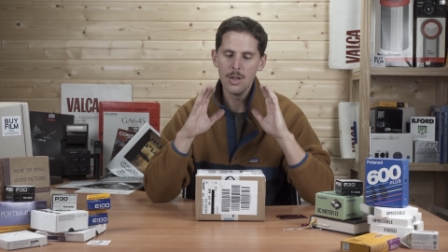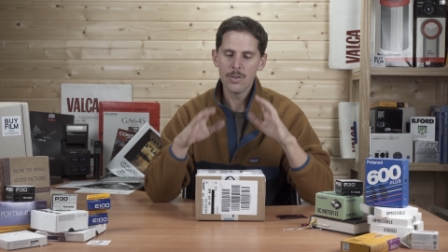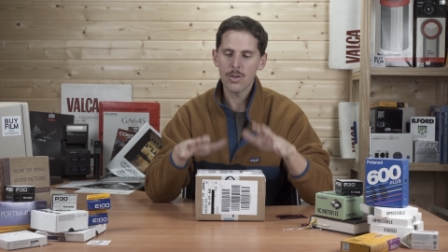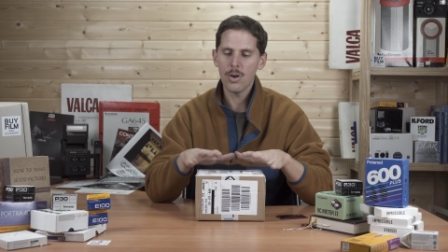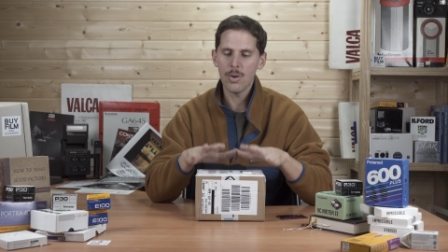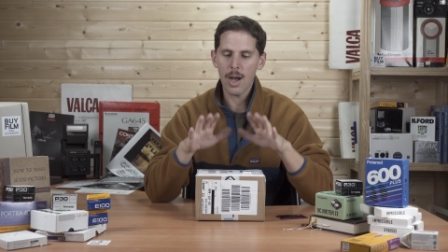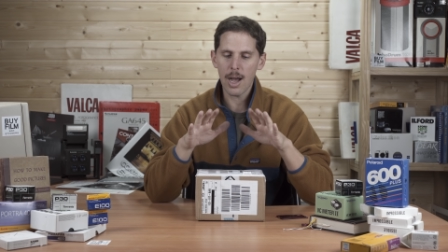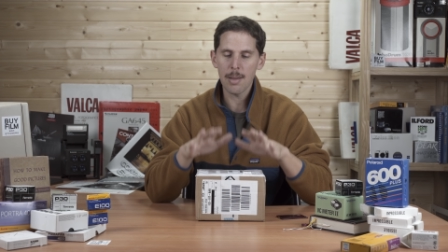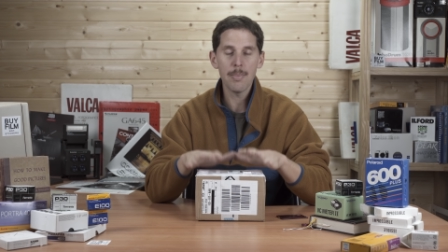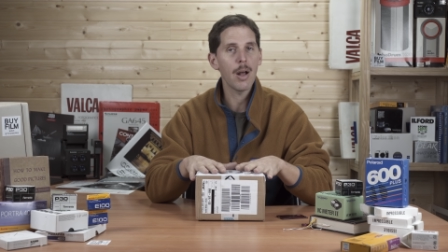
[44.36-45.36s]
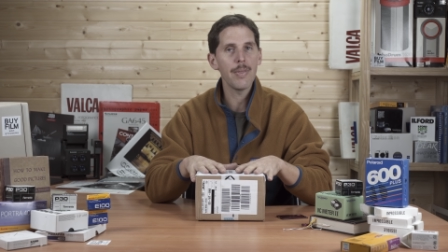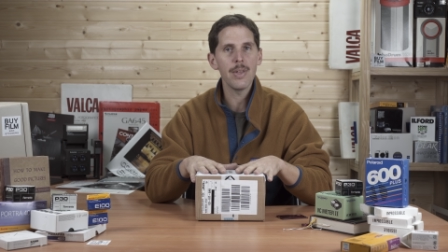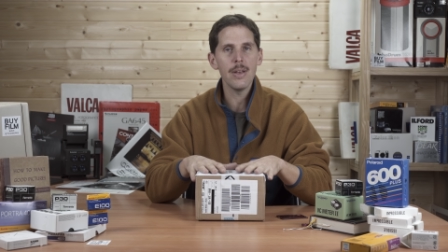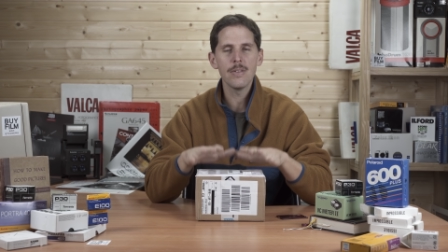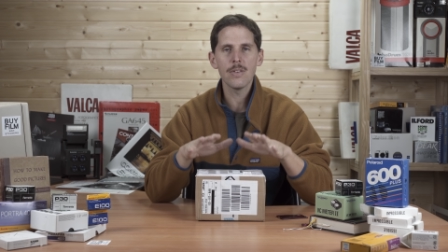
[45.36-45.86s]
So I bought
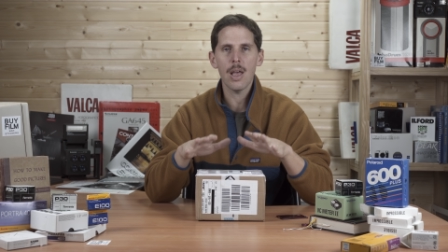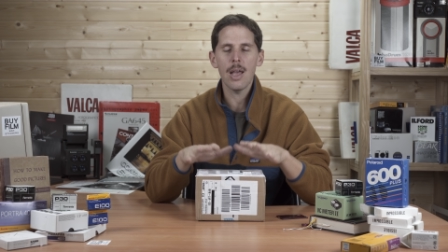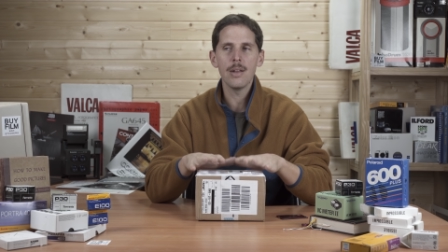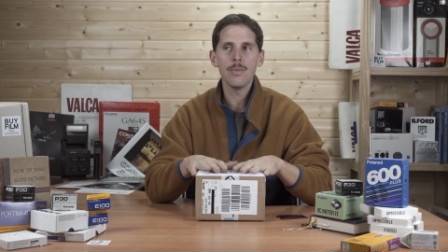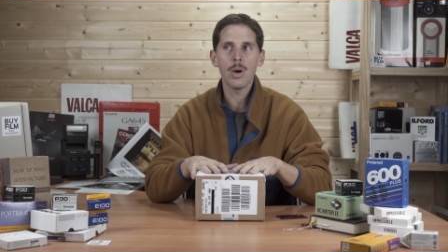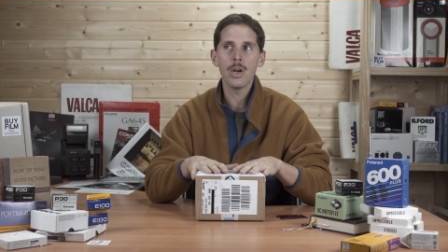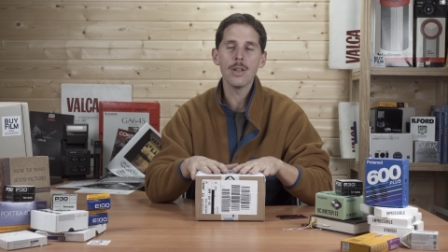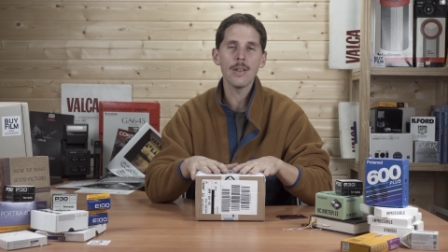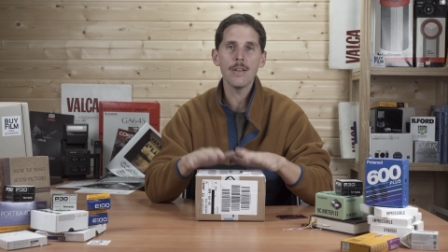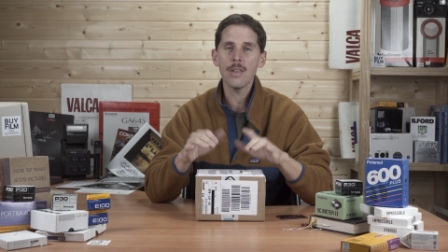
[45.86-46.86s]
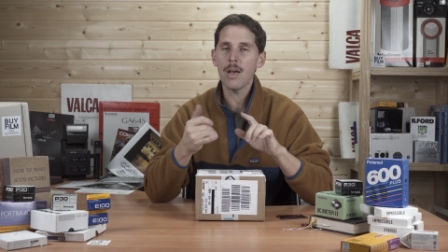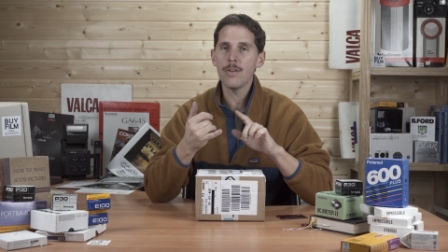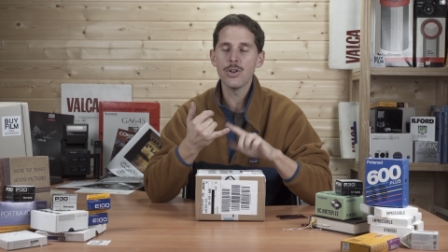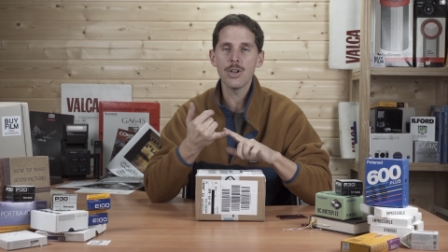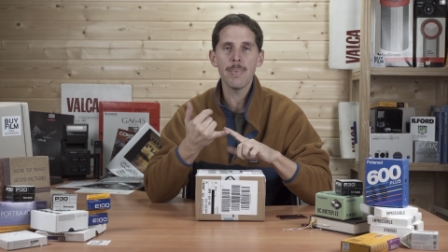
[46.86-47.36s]
this and wanted to test how
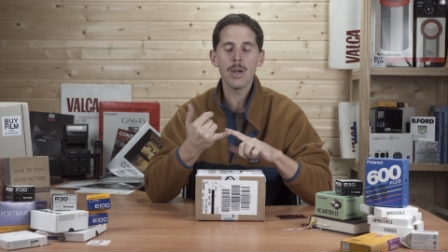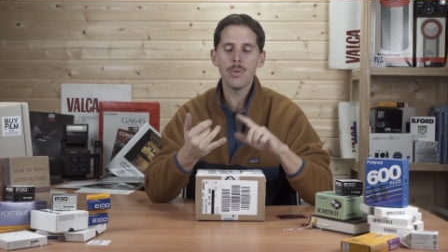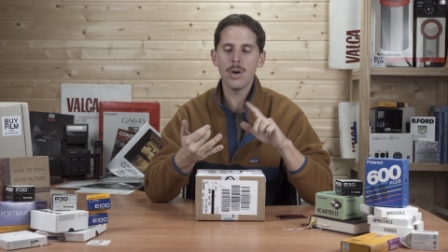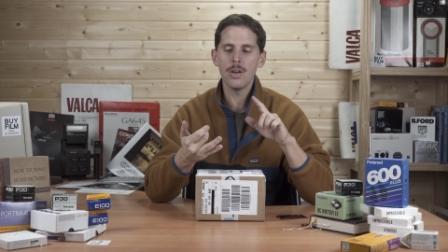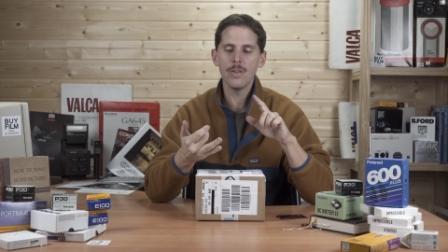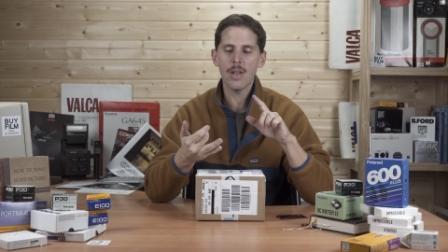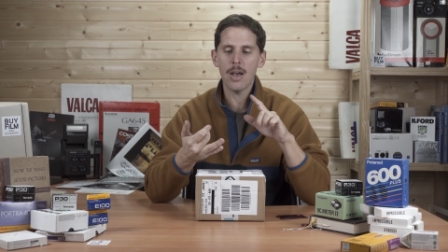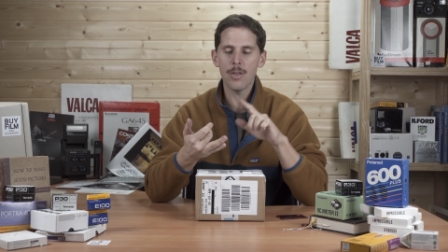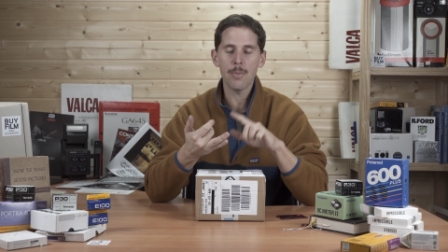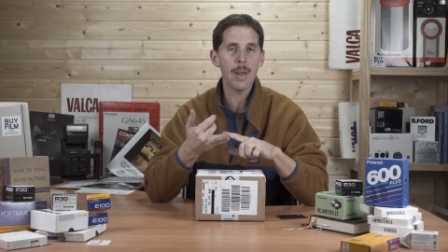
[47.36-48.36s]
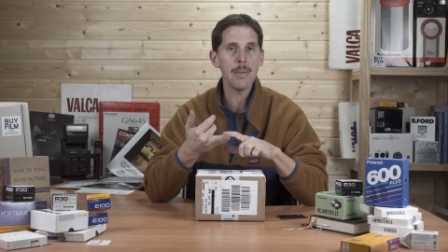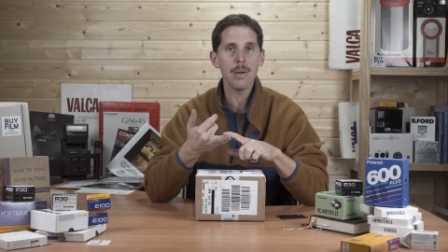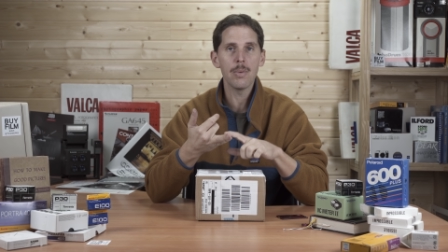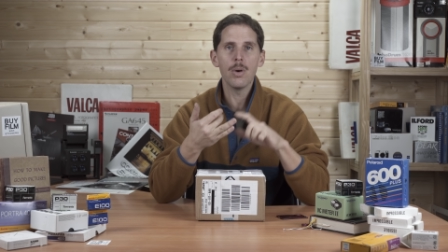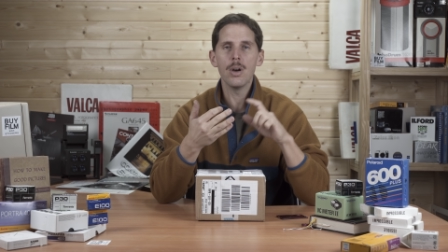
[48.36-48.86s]
their shipping was, how their
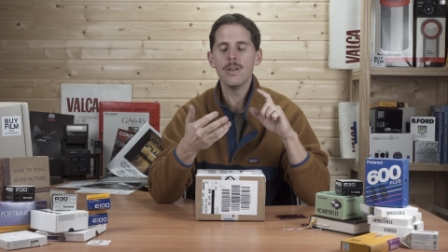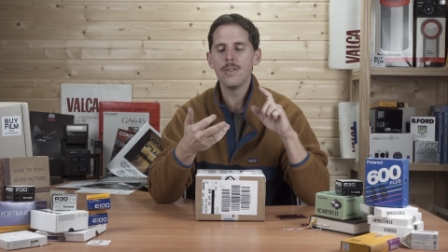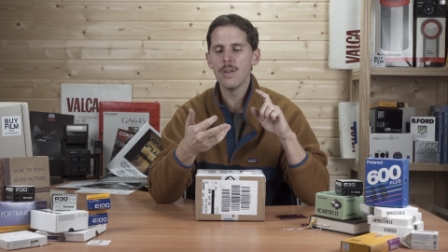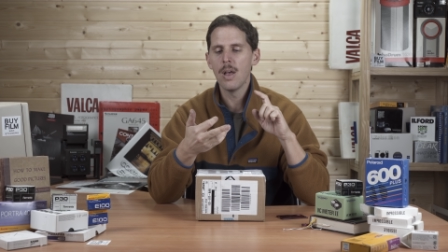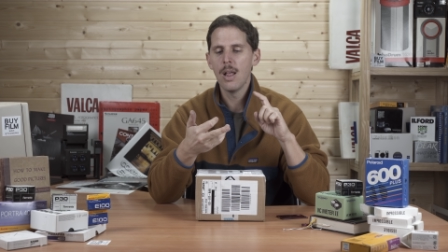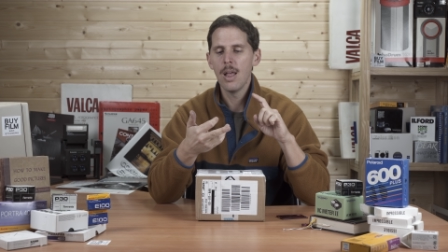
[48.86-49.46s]
payment was,